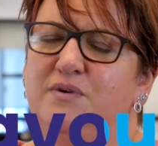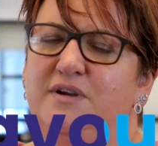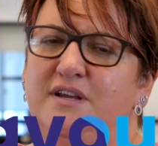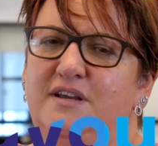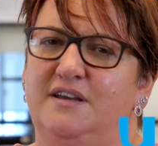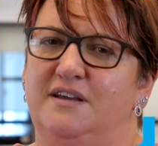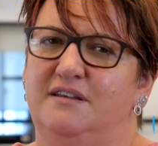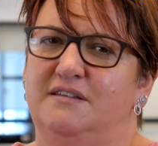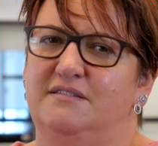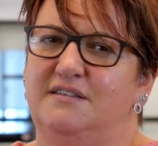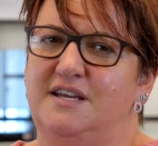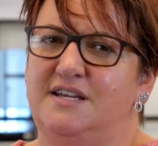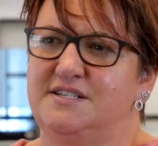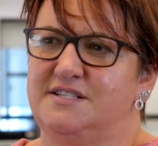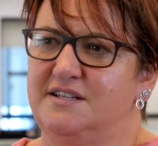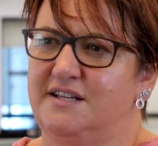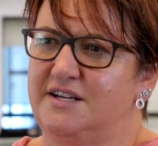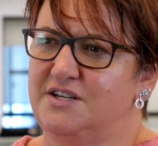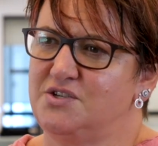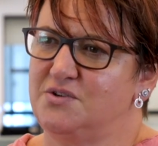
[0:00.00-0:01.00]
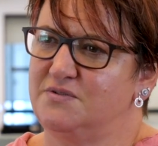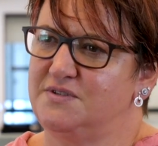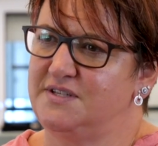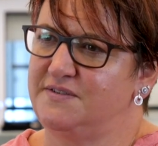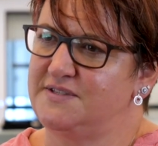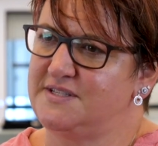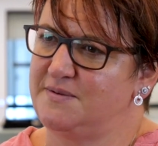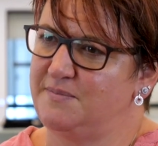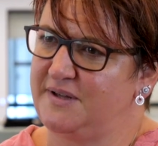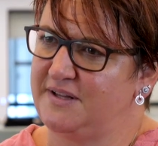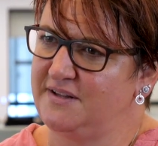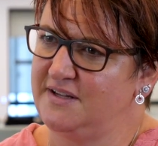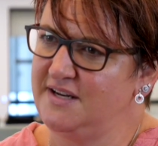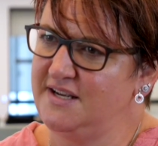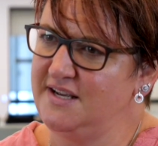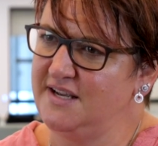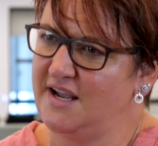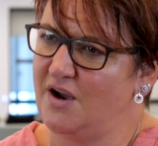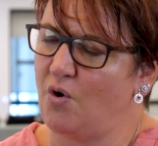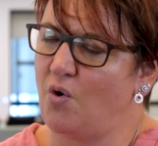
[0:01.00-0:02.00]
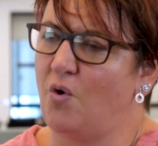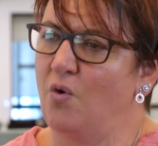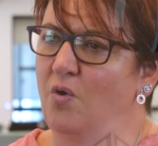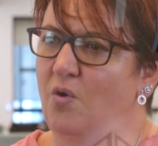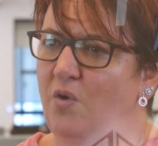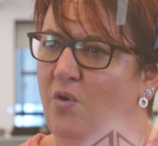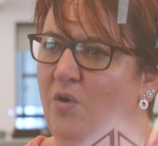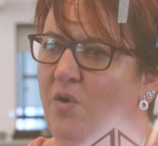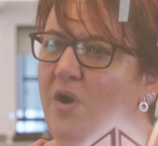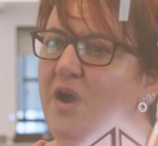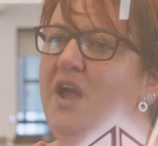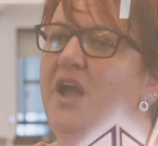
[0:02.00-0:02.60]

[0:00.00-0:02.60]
with intellectual disability or